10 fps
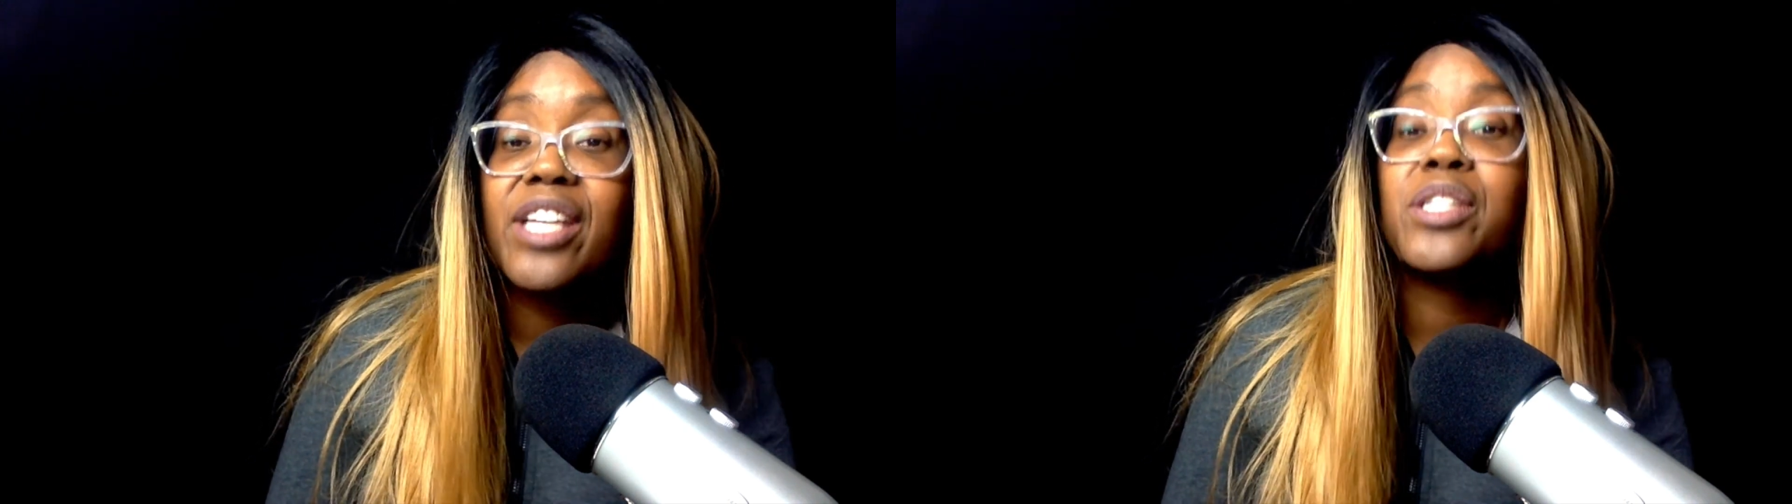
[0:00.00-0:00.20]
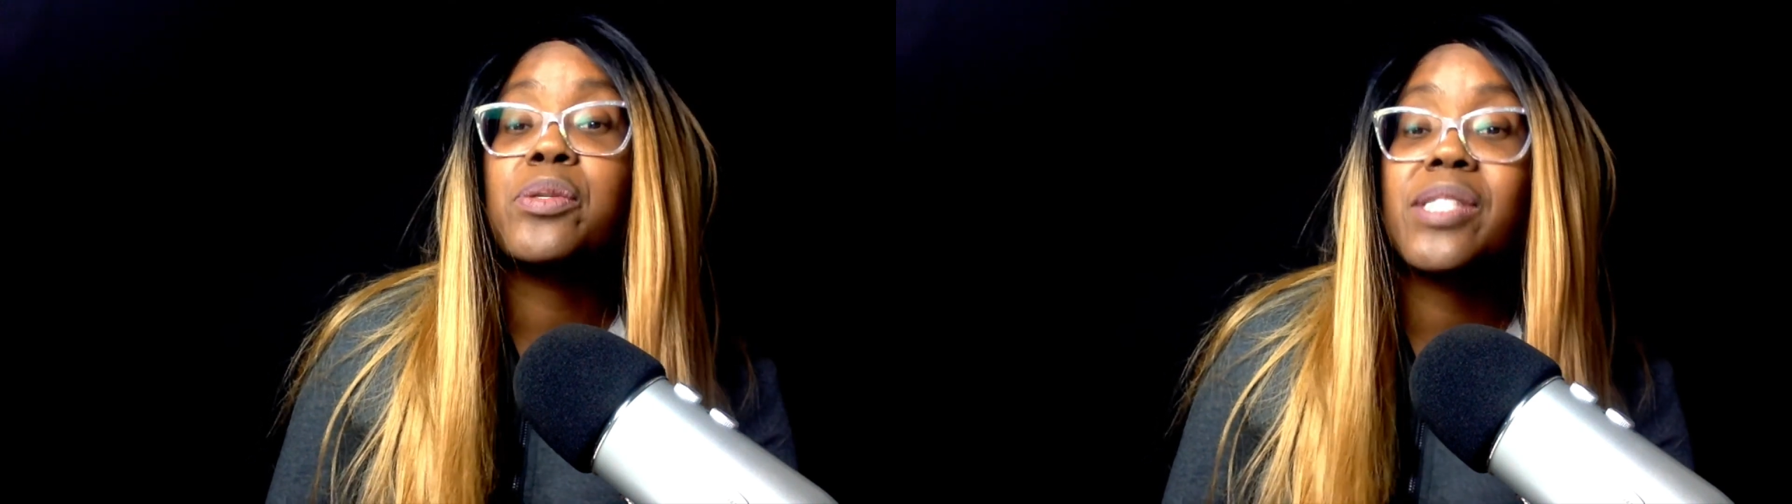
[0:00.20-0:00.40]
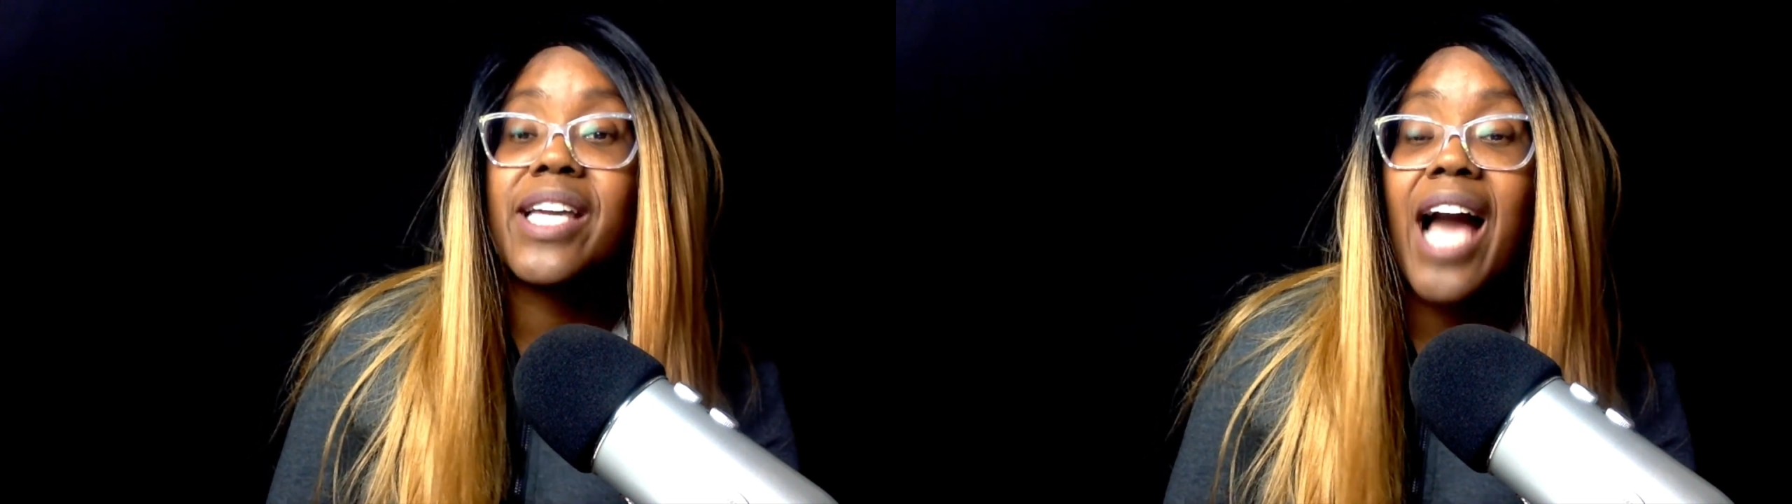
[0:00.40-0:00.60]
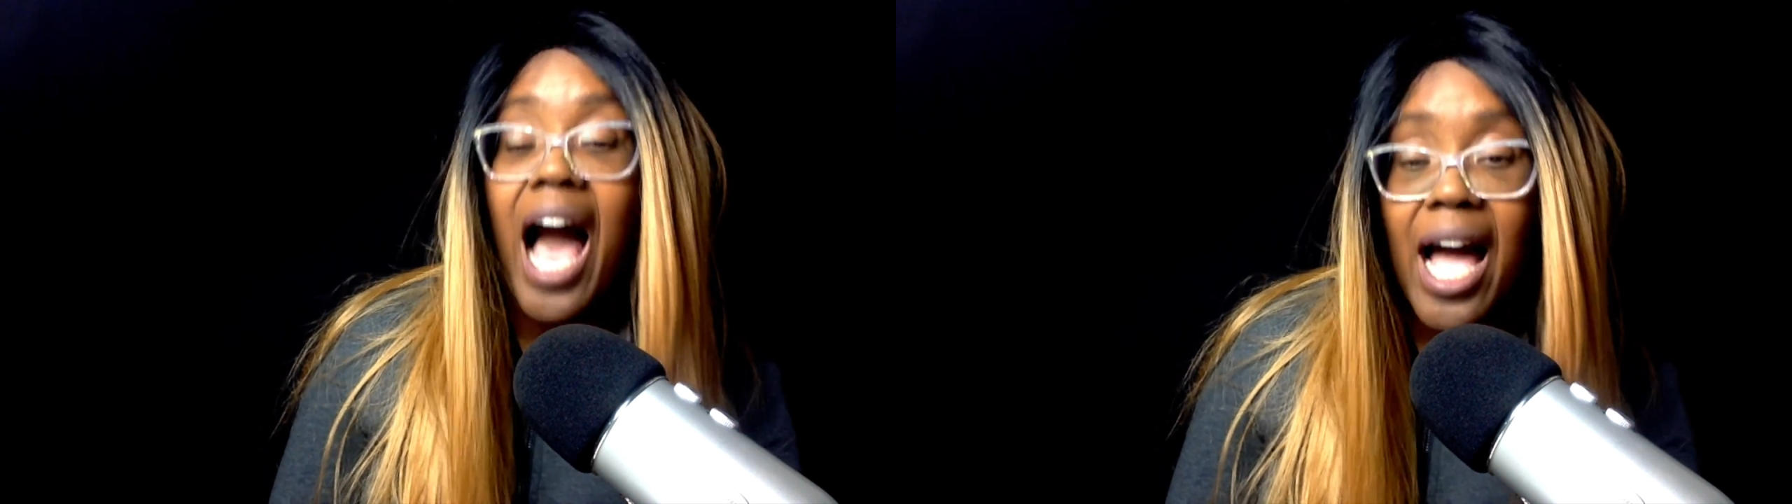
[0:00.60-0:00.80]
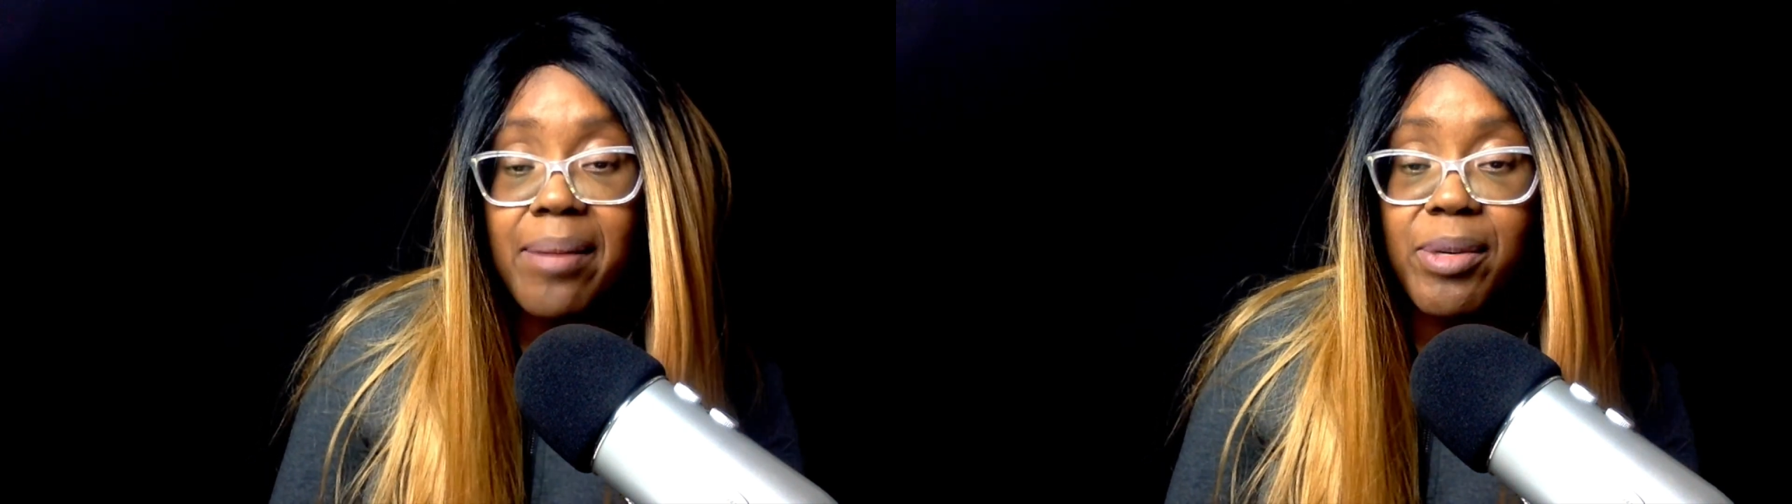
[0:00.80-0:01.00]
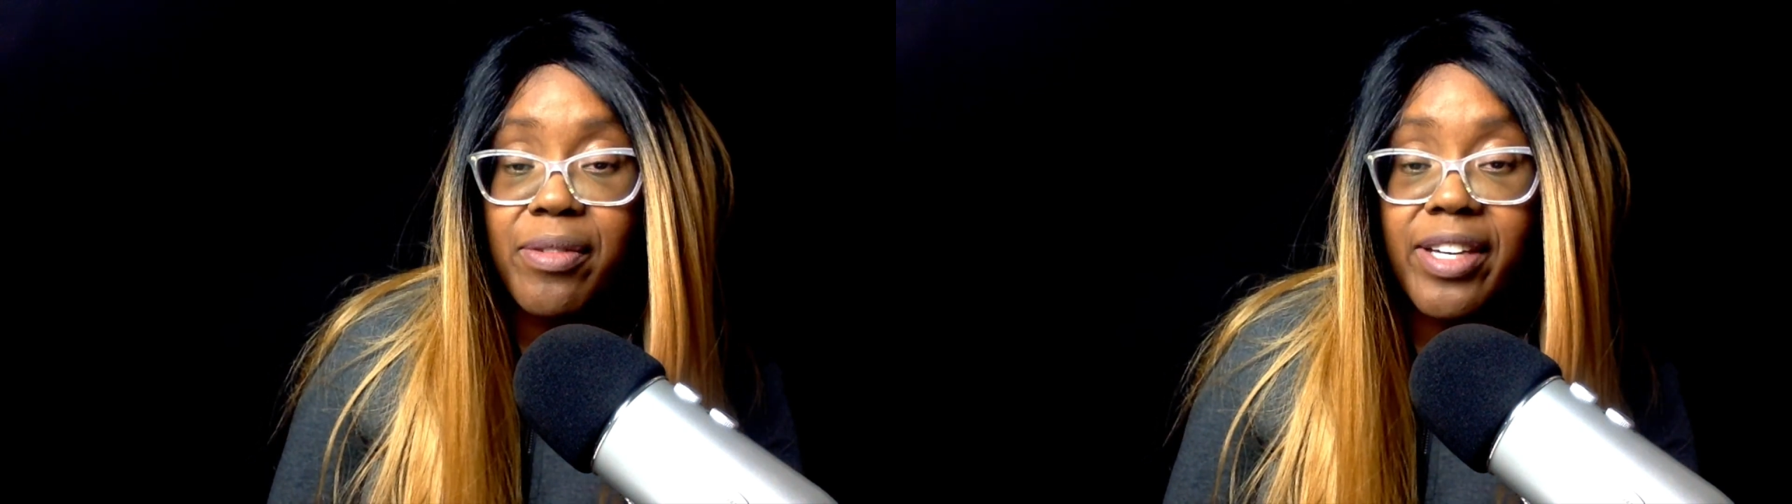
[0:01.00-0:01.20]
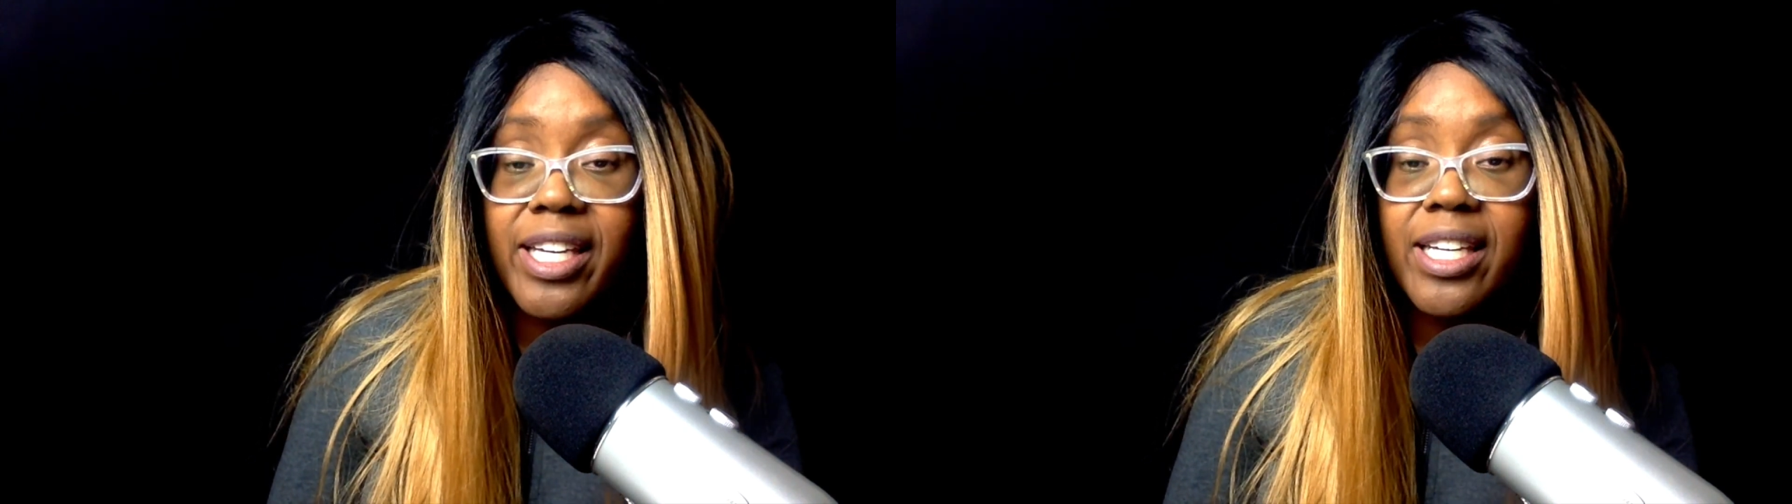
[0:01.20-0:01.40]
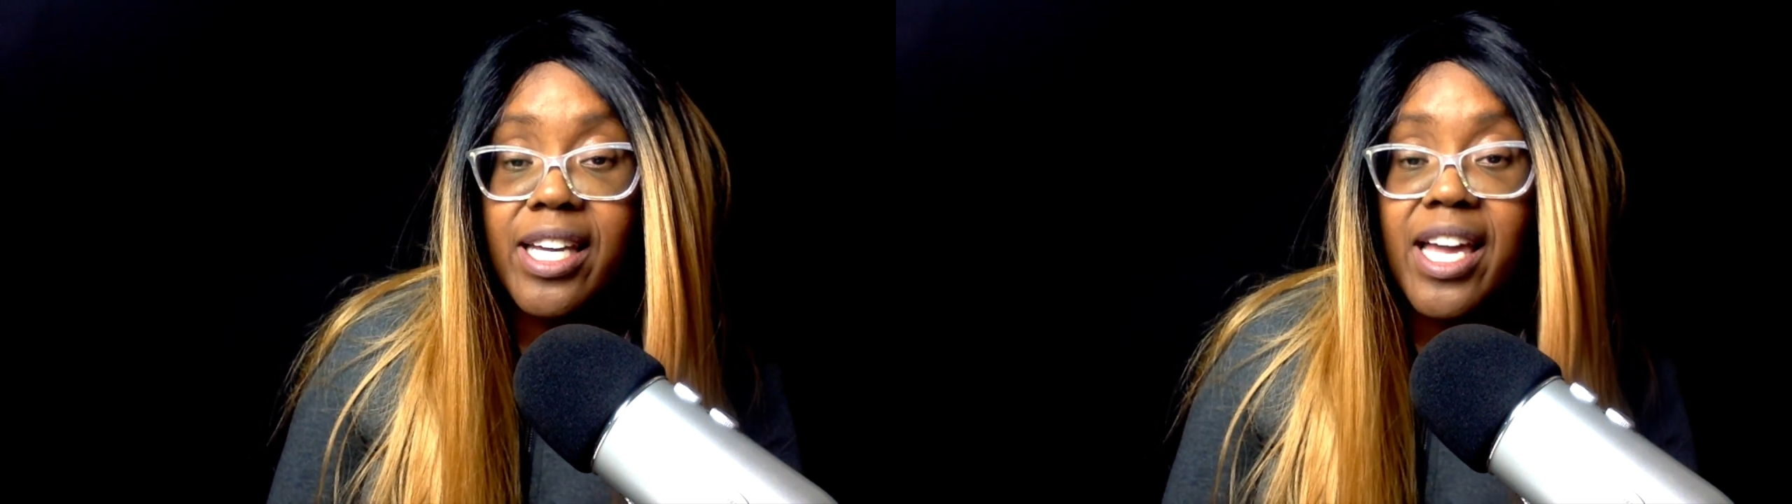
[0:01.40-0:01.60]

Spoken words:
using iMovie.